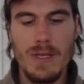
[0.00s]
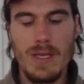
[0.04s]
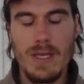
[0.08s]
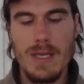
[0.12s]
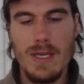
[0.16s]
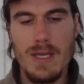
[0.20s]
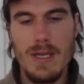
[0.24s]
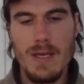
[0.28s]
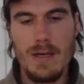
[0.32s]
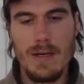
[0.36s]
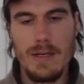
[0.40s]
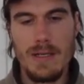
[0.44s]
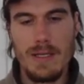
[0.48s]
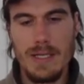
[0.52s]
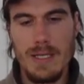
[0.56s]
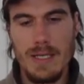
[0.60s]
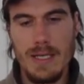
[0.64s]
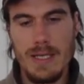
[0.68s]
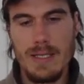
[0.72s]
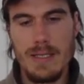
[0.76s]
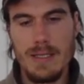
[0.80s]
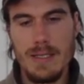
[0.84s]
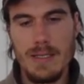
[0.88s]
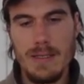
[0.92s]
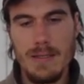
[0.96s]
The key
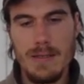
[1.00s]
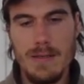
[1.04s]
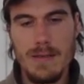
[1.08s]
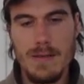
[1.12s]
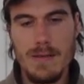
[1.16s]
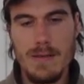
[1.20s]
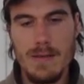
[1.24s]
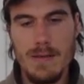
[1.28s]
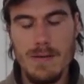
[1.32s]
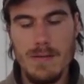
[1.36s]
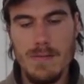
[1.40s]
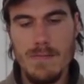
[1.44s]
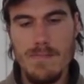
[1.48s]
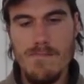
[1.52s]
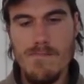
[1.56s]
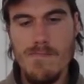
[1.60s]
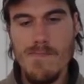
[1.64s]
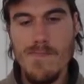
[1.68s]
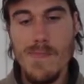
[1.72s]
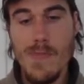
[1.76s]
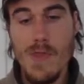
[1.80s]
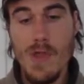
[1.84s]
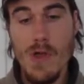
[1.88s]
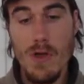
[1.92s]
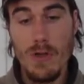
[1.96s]
ideas
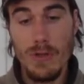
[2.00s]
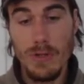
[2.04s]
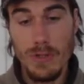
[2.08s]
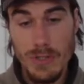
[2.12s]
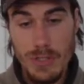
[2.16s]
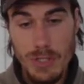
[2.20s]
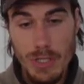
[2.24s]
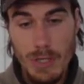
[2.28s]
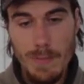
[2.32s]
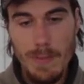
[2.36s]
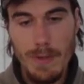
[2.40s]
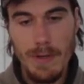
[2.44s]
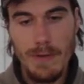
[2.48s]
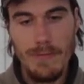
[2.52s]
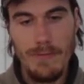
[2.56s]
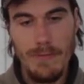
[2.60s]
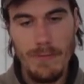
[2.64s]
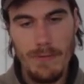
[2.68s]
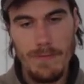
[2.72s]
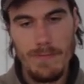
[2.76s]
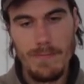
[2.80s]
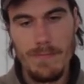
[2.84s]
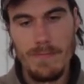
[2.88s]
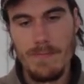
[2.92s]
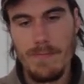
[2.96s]
on top
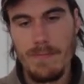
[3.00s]
of